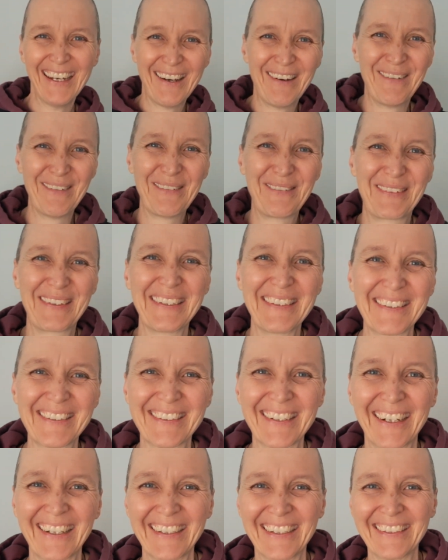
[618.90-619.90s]
with these
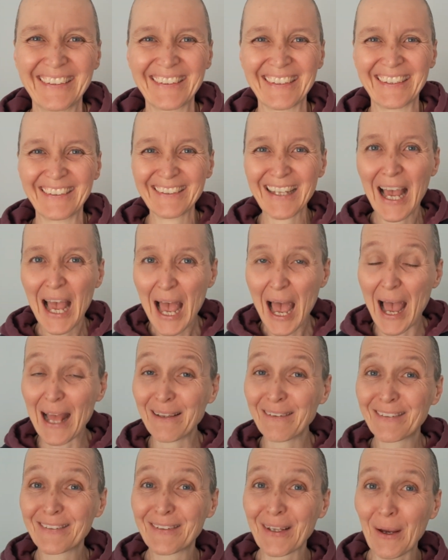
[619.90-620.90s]
kind of things,
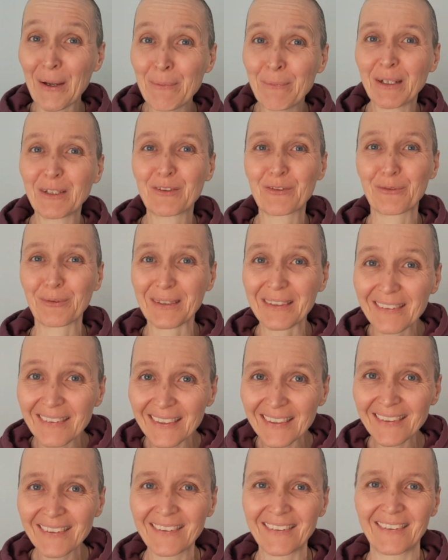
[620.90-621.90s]
and so much
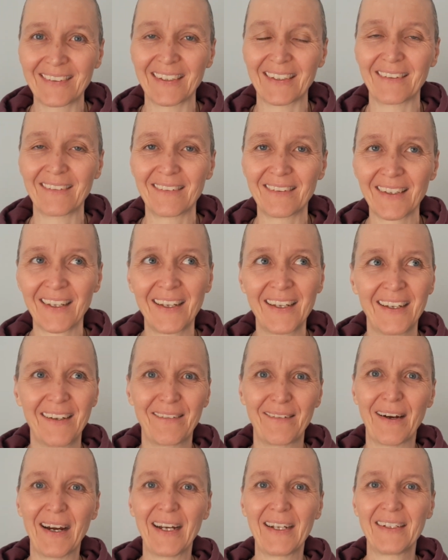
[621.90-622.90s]
resistance,
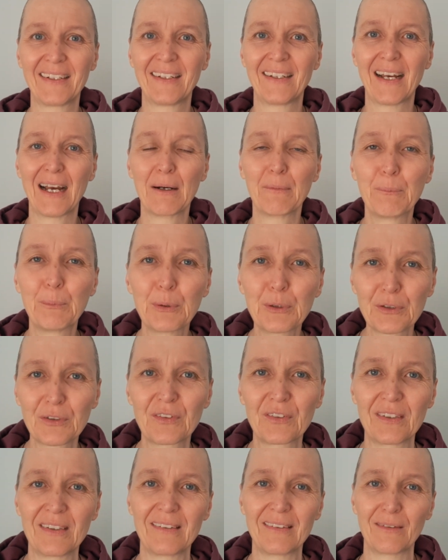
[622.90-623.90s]
right? I
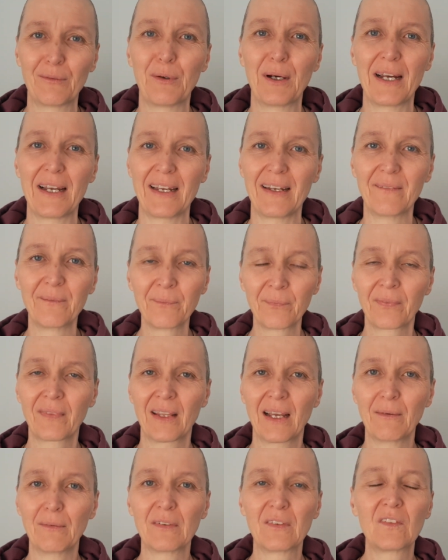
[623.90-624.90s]
pushed this away.
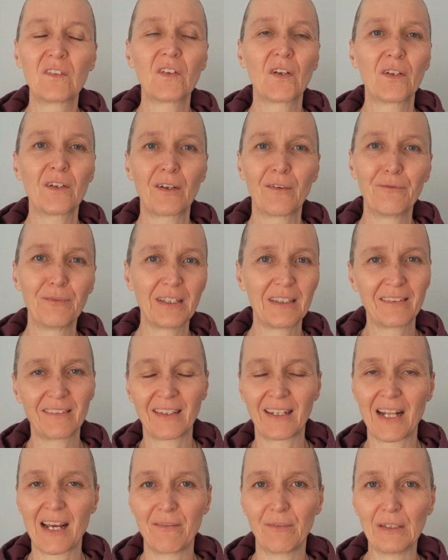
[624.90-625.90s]
I was so convinced
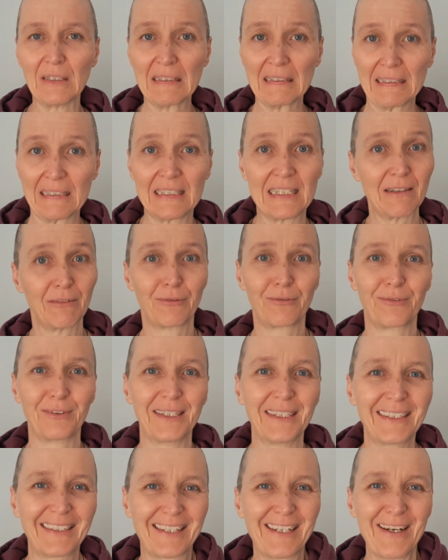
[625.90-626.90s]
that I was
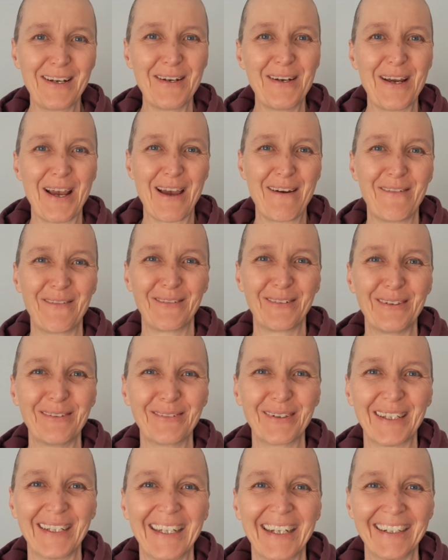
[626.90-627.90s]
different to
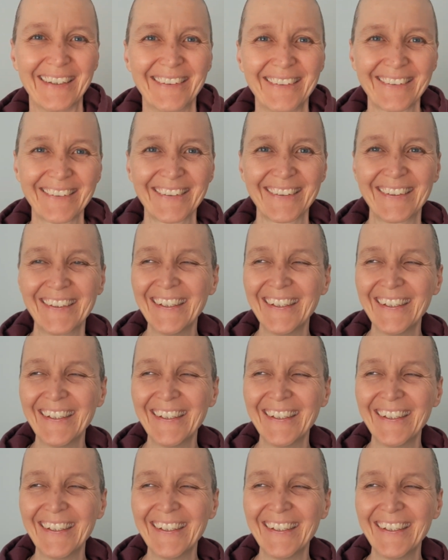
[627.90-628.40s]
everyone else,